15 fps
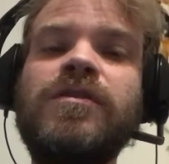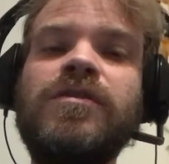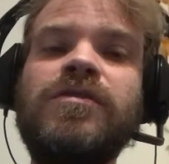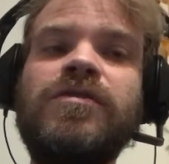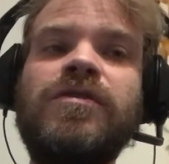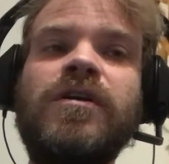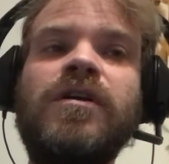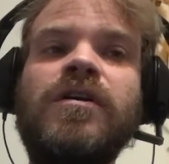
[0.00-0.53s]

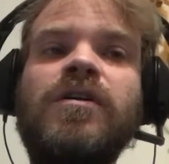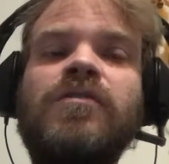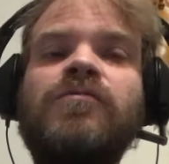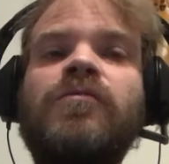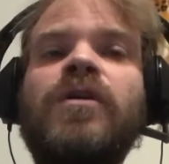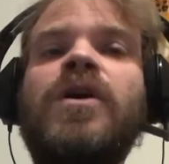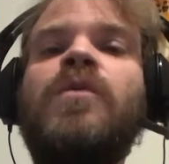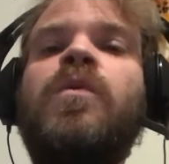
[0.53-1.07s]
the
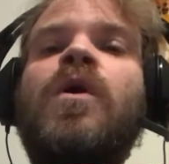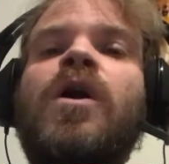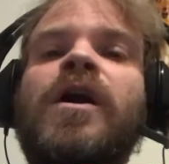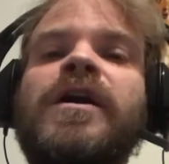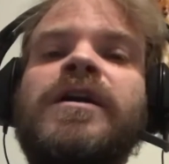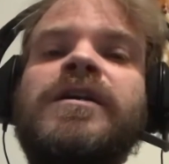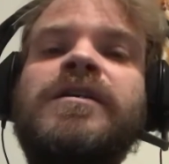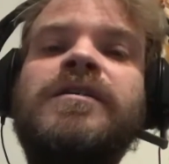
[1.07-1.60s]

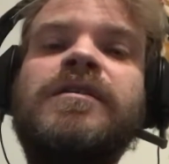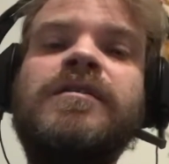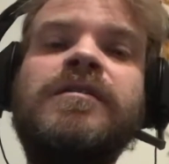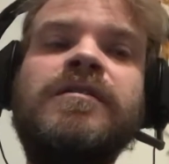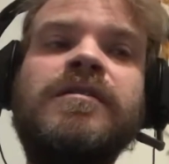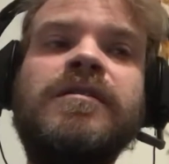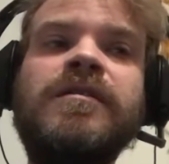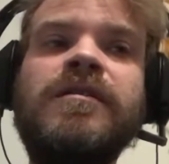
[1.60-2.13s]
required
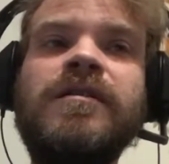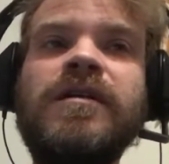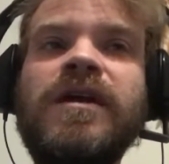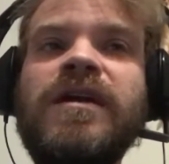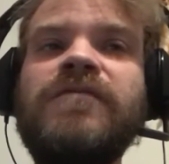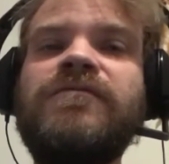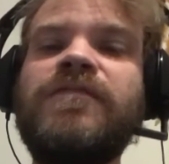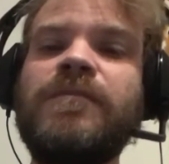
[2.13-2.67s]

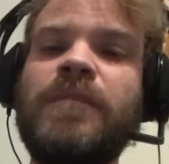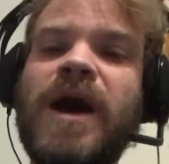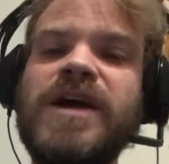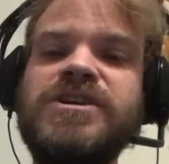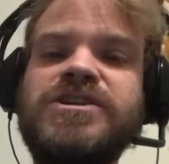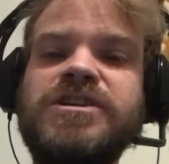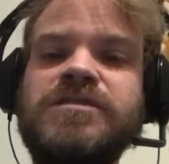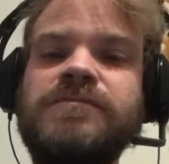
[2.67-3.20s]

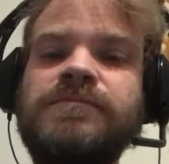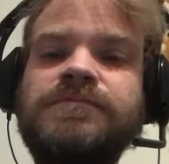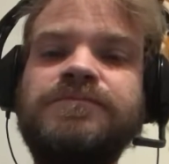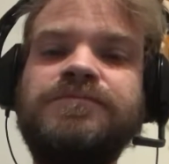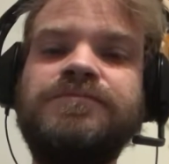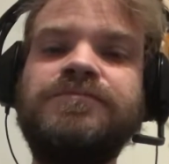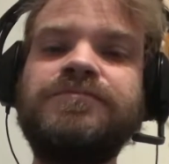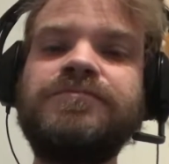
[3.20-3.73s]
information,
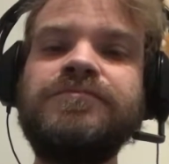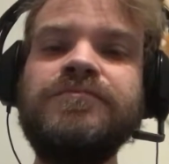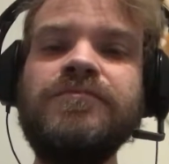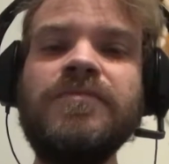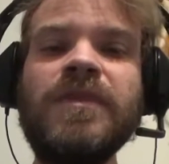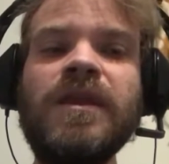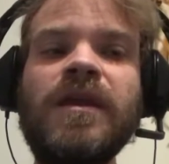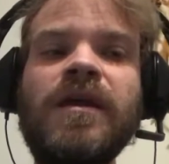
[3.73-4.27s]

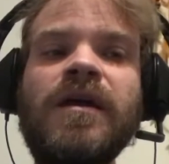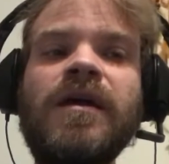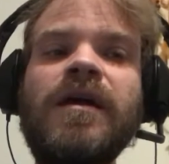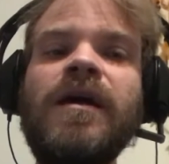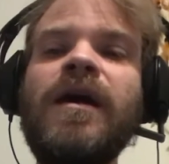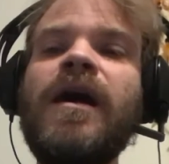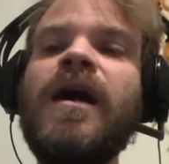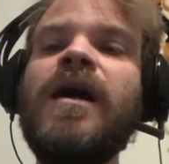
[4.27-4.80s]

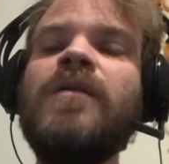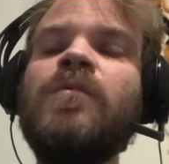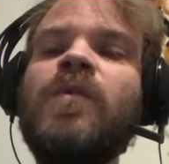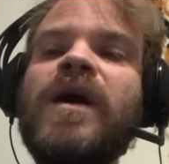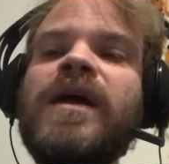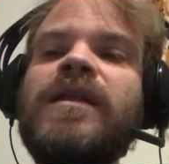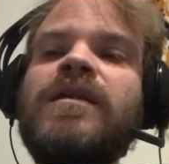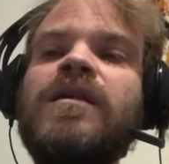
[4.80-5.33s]
and
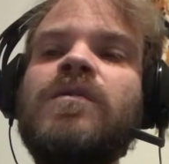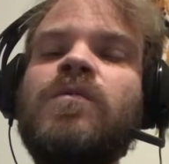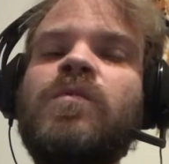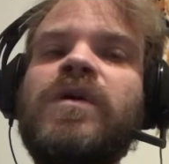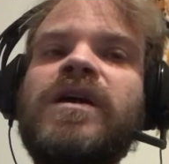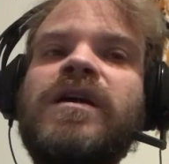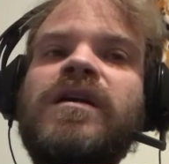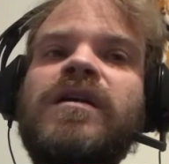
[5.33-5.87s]
when
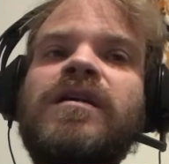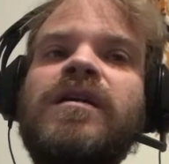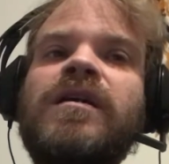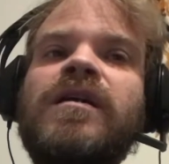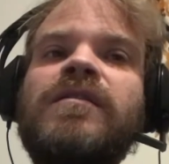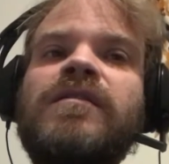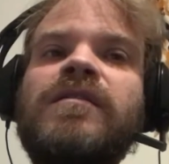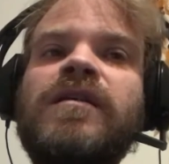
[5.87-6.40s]
we
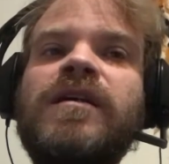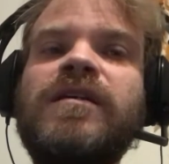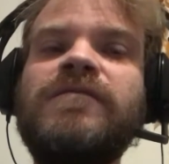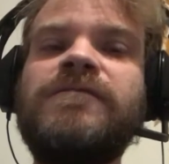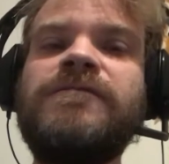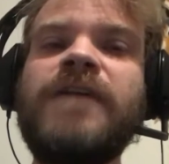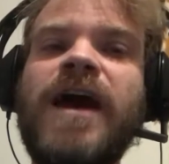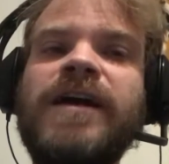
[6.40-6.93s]
in
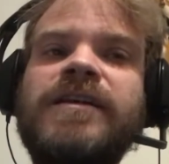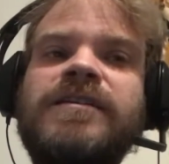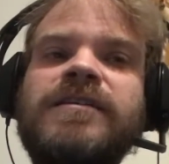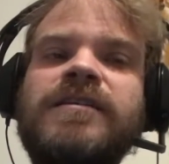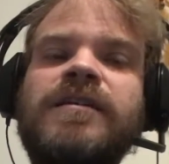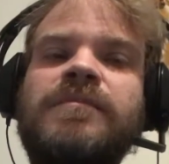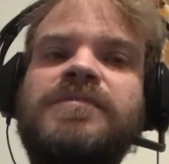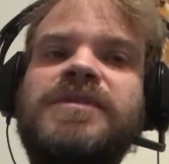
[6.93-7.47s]
fact
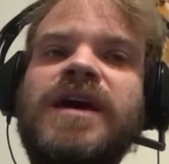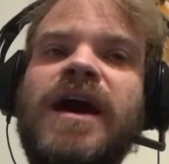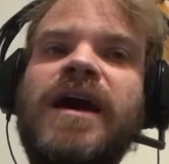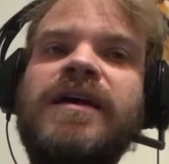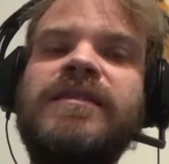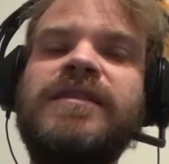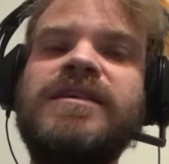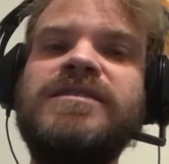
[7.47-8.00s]

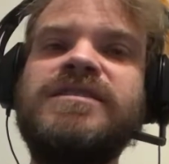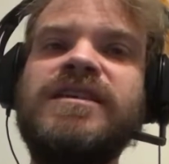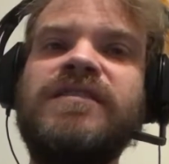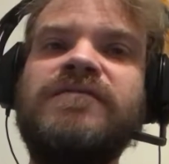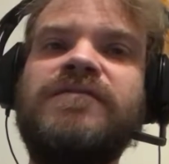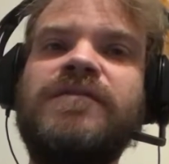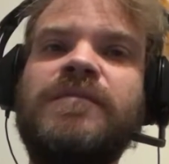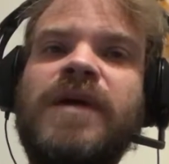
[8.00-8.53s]
obtain this
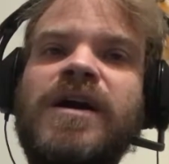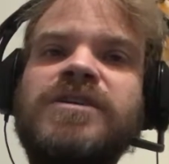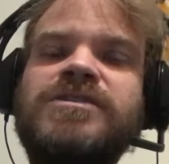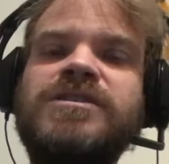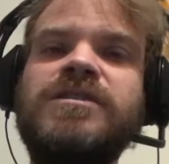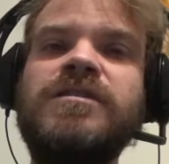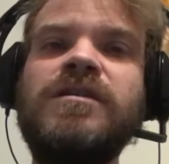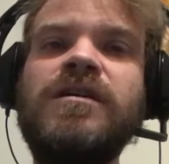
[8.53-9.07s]

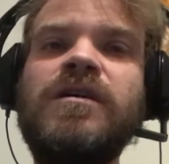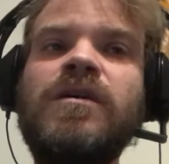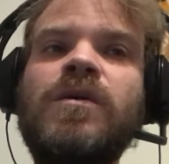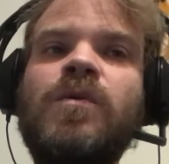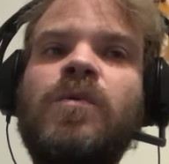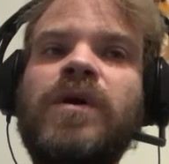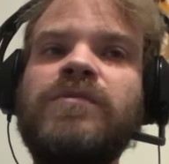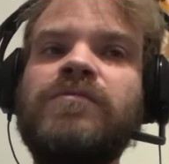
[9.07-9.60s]
information,
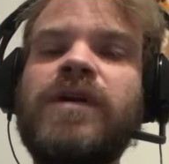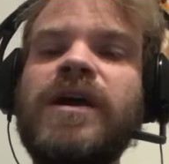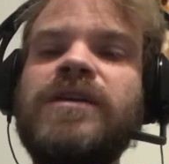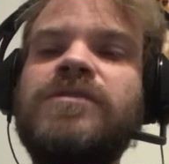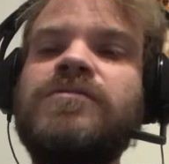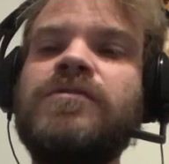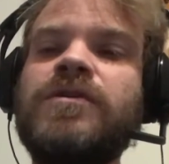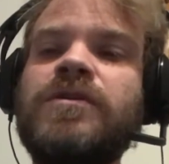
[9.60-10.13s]
we
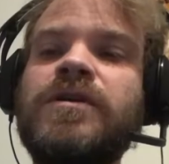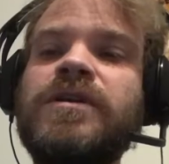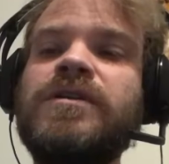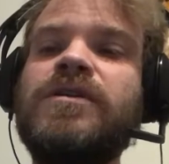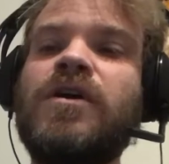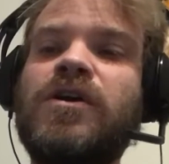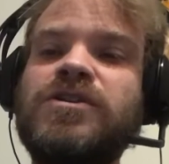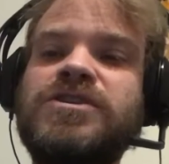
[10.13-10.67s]
read through it
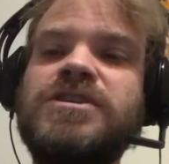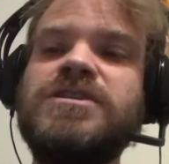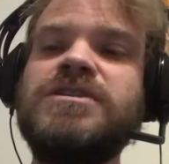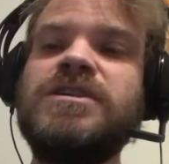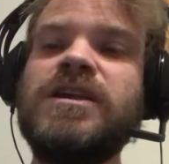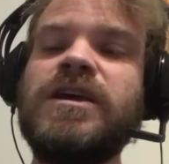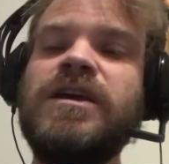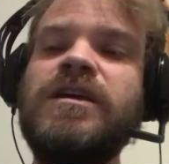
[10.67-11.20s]

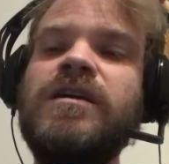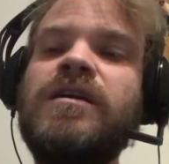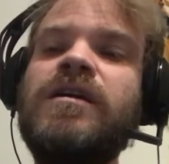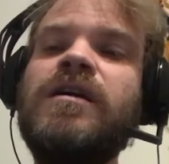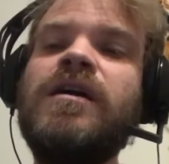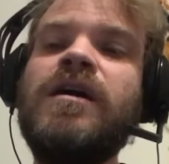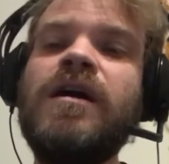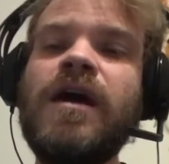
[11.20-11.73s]
consciously,
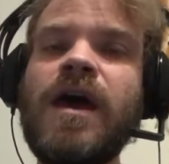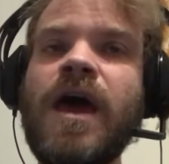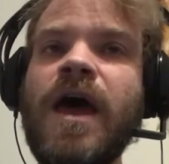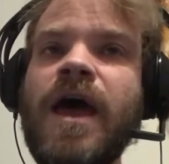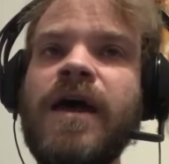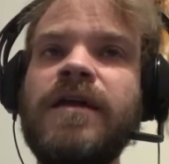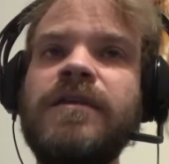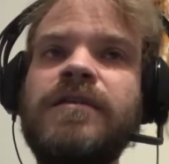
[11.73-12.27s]

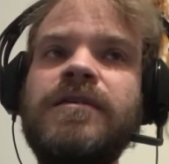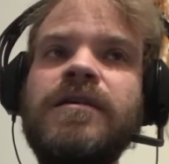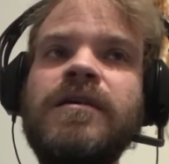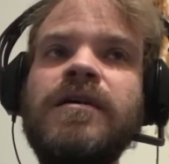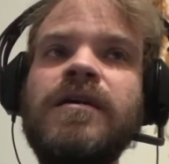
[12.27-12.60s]
and